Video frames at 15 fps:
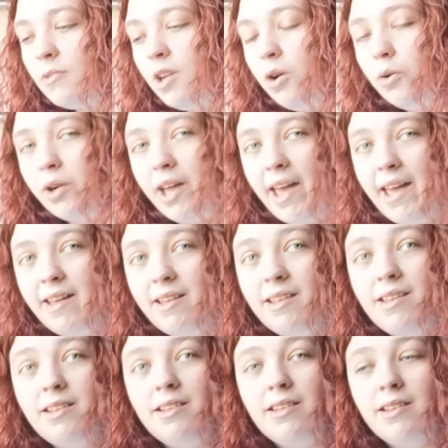Okay,
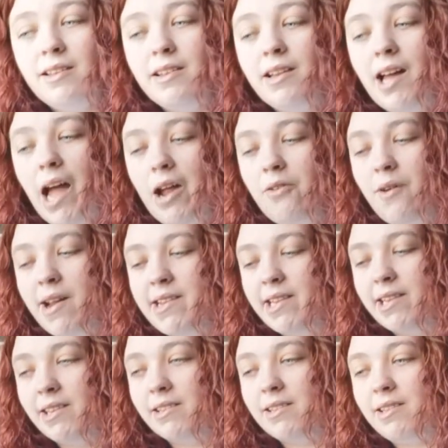are you
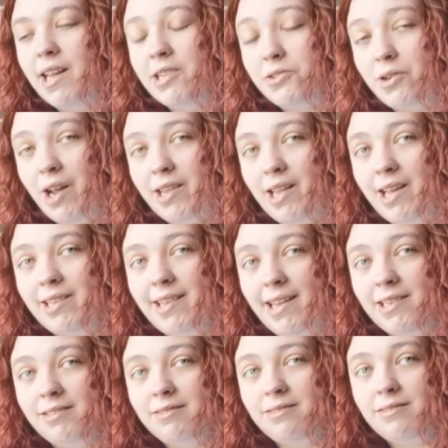ready? Let's try that
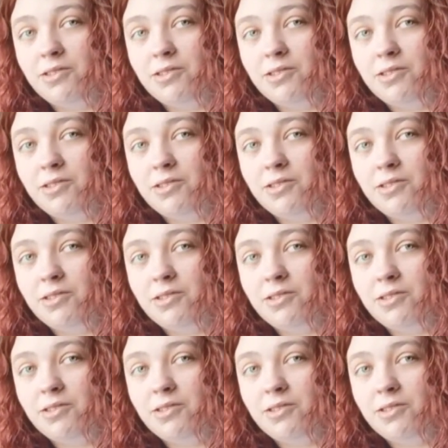again.